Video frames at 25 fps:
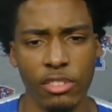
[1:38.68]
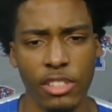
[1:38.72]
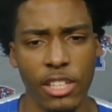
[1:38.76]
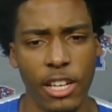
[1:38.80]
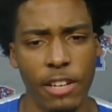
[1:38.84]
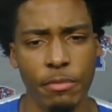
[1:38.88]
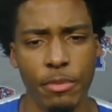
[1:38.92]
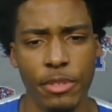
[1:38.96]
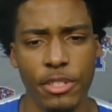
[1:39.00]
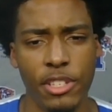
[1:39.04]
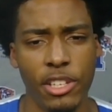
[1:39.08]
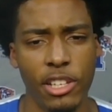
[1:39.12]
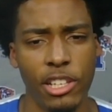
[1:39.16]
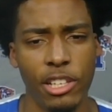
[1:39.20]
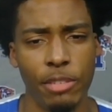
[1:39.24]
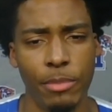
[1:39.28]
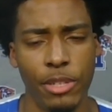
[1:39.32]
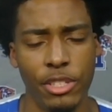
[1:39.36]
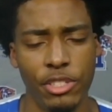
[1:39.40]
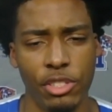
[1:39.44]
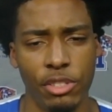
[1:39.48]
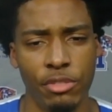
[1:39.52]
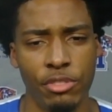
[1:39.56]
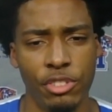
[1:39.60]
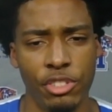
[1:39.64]
been telling
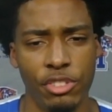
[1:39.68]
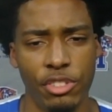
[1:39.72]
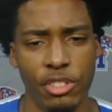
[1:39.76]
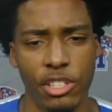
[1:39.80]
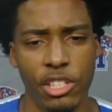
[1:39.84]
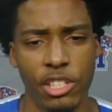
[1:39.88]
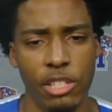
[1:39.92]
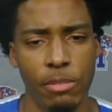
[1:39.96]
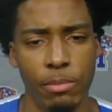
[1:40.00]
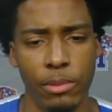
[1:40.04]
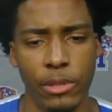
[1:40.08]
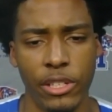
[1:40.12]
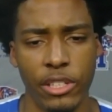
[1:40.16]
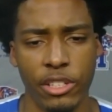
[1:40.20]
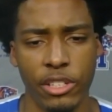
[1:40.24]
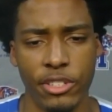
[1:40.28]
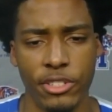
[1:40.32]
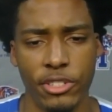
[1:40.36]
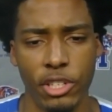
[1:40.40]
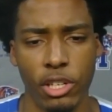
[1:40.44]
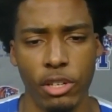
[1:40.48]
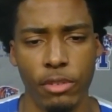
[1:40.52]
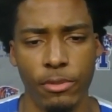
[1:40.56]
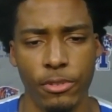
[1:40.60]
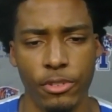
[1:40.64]
myself just to keep playing
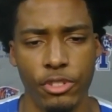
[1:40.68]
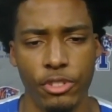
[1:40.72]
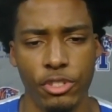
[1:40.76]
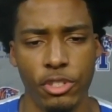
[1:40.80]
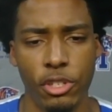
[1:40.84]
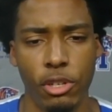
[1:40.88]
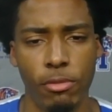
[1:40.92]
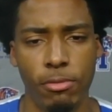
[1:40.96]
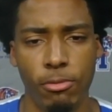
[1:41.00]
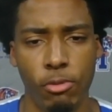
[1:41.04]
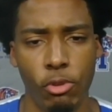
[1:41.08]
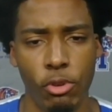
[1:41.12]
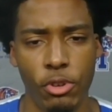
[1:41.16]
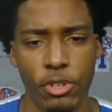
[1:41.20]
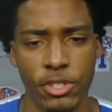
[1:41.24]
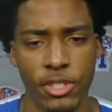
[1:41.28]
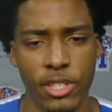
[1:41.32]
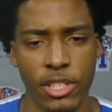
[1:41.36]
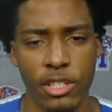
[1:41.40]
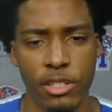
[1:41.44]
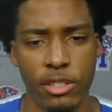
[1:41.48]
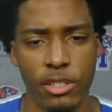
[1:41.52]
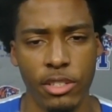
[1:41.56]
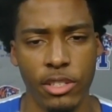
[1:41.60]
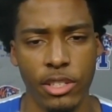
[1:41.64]
unselfish. Don't force
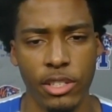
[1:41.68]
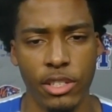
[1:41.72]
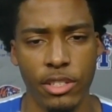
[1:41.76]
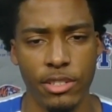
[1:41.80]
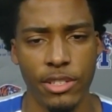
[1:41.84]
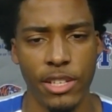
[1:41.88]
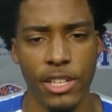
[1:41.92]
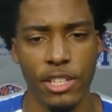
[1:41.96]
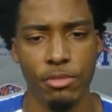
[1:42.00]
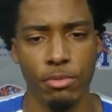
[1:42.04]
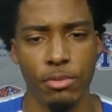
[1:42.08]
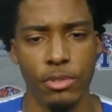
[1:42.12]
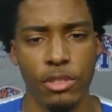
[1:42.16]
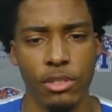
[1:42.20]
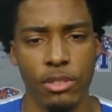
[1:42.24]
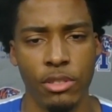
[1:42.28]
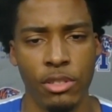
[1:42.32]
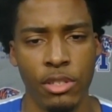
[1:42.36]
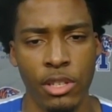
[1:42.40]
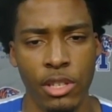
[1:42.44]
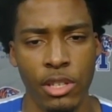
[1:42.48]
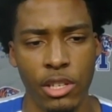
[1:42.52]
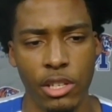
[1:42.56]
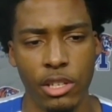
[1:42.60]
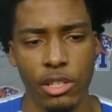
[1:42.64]
anything, because that's when,
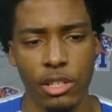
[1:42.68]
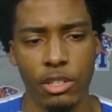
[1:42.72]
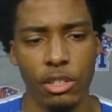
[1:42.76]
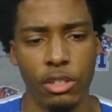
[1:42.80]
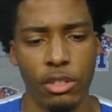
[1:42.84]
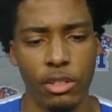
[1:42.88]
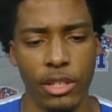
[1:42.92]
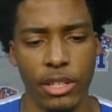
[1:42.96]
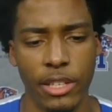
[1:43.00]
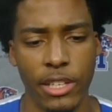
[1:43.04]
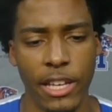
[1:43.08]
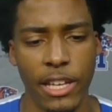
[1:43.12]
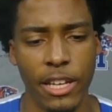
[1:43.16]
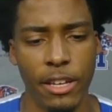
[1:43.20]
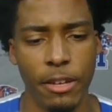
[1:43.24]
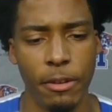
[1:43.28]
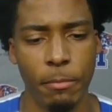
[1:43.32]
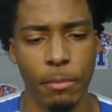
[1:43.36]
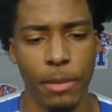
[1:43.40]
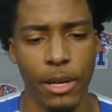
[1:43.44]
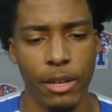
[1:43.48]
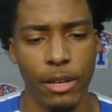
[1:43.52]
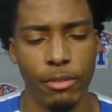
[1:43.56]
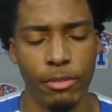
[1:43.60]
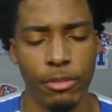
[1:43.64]
you know, the game
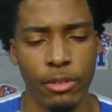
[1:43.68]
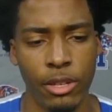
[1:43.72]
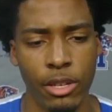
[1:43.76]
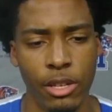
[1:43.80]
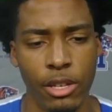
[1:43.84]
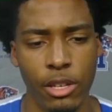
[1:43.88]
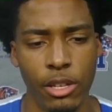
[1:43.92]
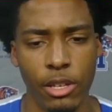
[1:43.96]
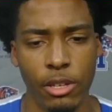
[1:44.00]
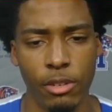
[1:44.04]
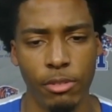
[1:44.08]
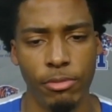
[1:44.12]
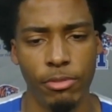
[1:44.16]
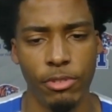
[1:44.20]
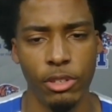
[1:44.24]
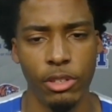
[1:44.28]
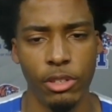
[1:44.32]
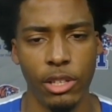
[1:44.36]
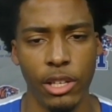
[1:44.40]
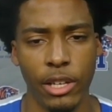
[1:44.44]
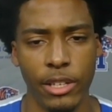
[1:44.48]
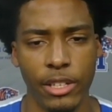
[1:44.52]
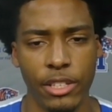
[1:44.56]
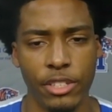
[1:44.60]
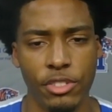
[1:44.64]
might feel
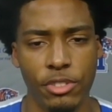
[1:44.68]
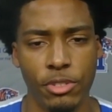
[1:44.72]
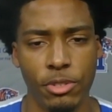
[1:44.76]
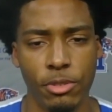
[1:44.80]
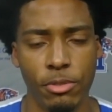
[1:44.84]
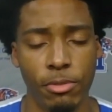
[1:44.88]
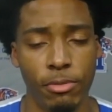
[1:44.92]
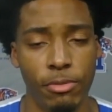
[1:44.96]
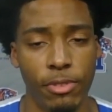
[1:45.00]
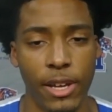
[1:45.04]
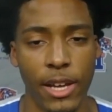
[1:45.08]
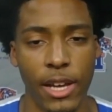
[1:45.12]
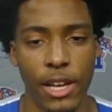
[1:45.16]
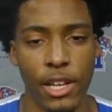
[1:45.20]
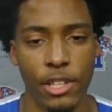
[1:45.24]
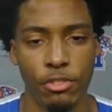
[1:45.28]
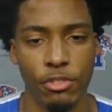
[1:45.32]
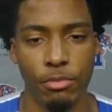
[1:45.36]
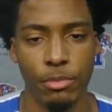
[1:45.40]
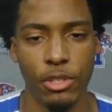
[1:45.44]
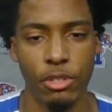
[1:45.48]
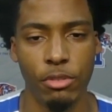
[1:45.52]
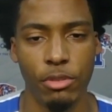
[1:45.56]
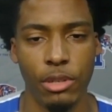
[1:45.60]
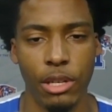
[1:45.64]
like it's too fast for
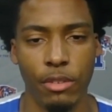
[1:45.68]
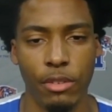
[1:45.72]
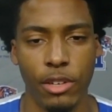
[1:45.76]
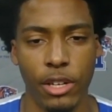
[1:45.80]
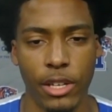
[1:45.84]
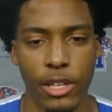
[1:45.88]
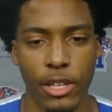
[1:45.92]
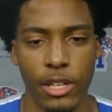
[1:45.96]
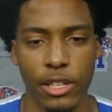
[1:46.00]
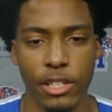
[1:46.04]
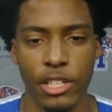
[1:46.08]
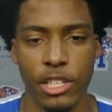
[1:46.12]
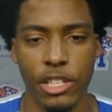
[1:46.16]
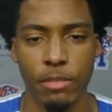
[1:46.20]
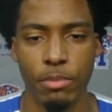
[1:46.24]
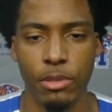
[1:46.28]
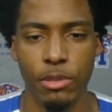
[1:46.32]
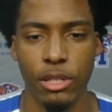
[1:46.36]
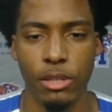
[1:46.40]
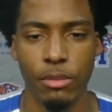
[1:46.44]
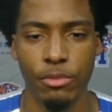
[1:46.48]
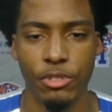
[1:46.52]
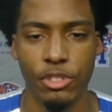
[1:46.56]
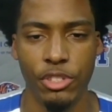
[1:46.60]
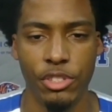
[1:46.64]
me, whatever, I can't keep
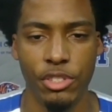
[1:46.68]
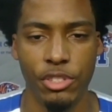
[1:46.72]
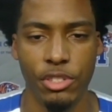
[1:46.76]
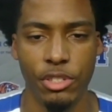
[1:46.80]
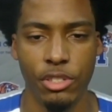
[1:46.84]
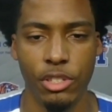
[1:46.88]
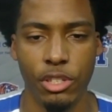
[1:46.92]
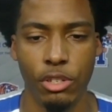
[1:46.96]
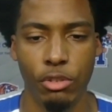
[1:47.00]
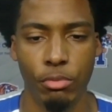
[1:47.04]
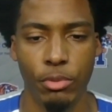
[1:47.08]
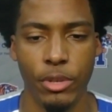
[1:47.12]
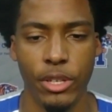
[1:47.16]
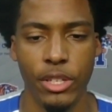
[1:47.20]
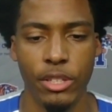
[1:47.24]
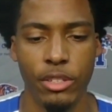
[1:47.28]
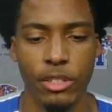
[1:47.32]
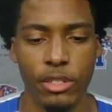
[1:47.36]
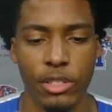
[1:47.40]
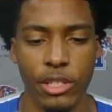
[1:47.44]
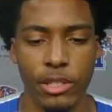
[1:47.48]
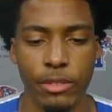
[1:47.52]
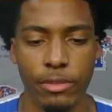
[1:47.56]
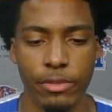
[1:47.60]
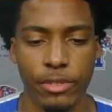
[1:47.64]
up. Just, you know, read the
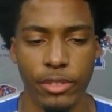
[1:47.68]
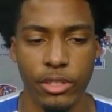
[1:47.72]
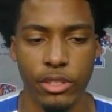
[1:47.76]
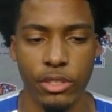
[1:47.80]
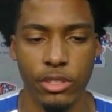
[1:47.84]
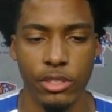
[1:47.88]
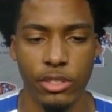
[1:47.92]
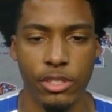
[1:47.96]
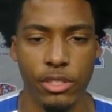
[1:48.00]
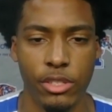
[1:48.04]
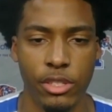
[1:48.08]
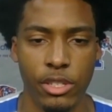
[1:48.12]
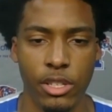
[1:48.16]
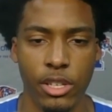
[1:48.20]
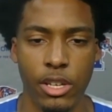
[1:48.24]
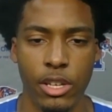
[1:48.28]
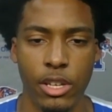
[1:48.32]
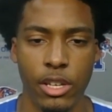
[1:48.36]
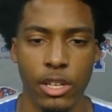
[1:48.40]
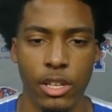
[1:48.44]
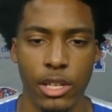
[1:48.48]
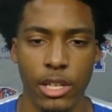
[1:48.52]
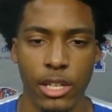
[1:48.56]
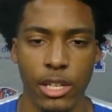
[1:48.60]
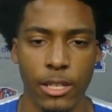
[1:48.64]
defense.
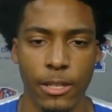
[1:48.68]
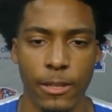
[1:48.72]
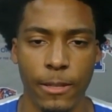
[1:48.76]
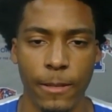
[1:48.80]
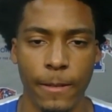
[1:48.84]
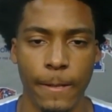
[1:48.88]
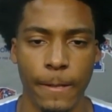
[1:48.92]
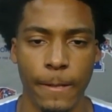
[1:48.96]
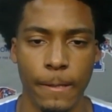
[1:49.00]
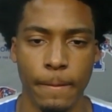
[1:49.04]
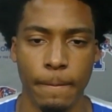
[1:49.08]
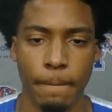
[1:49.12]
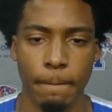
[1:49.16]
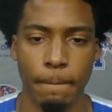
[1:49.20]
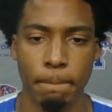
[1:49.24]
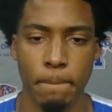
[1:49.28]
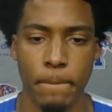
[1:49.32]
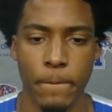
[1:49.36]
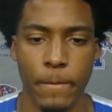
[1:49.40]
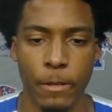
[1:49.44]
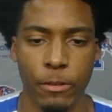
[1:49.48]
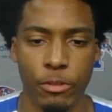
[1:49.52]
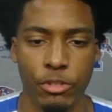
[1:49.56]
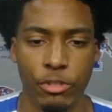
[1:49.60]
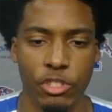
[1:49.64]
And then, you
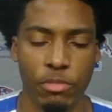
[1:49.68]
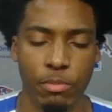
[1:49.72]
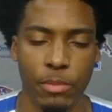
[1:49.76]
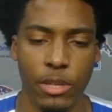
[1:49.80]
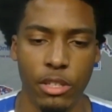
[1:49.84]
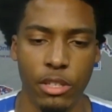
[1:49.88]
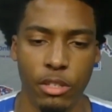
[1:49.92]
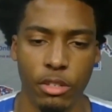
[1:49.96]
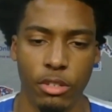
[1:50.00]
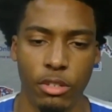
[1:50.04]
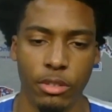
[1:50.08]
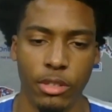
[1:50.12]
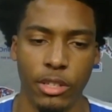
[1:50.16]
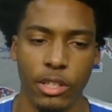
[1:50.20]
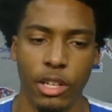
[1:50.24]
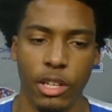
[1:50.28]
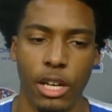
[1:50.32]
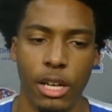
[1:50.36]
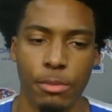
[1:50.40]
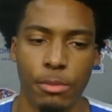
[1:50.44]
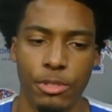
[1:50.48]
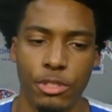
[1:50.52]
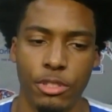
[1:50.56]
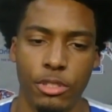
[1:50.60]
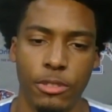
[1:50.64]
know, just made the correct
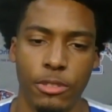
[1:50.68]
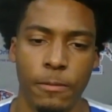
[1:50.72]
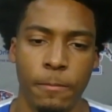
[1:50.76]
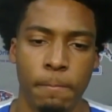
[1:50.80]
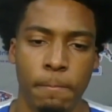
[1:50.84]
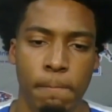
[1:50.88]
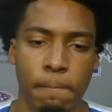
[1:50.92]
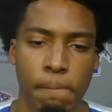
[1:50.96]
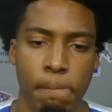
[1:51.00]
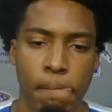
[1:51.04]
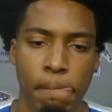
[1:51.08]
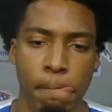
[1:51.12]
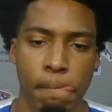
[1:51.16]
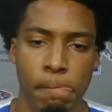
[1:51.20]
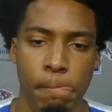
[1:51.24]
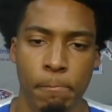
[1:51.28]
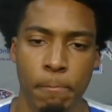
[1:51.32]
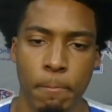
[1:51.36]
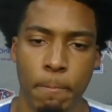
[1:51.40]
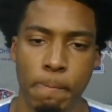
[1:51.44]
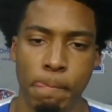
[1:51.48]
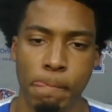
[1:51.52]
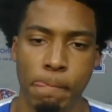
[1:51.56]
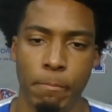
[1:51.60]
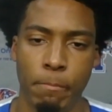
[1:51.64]
option.
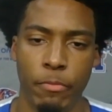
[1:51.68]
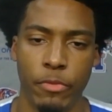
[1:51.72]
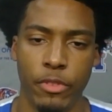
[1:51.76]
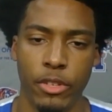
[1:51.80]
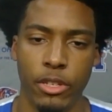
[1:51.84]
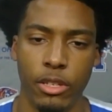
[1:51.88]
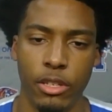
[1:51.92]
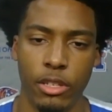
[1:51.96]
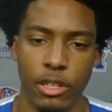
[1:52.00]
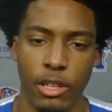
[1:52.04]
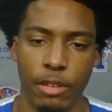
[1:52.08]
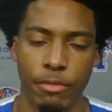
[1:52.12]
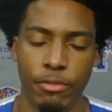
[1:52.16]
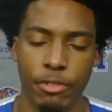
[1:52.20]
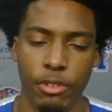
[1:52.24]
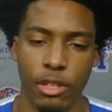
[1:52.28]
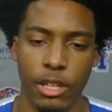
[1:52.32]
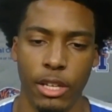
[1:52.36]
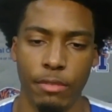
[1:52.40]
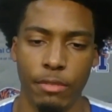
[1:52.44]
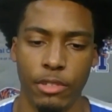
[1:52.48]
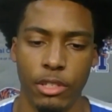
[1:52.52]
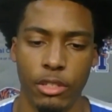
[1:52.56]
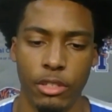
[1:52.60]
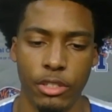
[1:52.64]
And I feel
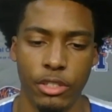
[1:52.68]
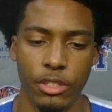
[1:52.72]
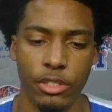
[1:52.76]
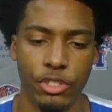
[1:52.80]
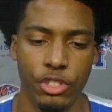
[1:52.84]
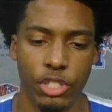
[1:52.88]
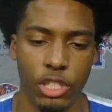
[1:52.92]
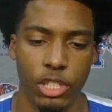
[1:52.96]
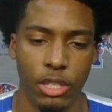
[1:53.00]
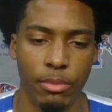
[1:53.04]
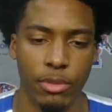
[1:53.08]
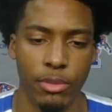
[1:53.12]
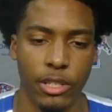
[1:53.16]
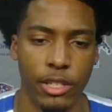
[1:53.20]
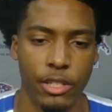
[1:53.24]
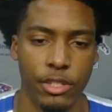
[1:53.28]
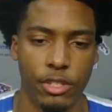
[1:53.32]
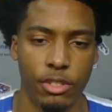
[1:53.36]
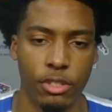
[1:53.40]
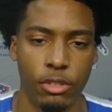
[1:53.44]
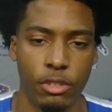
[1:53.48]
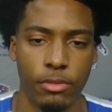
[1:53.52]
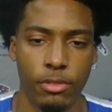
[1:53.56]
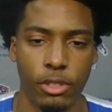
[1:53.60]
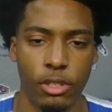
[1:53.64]
I've done a good job of that
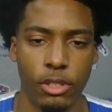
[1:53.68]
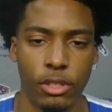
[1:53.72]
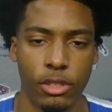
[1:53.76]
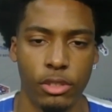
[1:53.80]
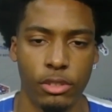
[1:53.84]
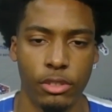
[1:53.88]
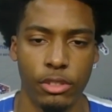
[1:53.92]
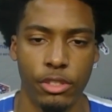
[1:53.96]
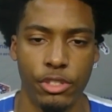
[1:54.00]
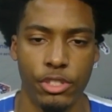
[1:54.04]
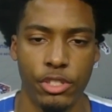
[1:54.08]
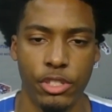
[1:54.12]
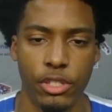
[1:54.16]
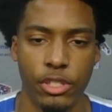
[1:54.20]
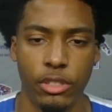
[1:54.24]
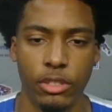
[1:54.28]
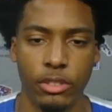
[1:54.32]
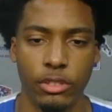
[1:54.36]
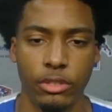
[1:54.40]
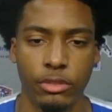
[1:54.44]
so far this year.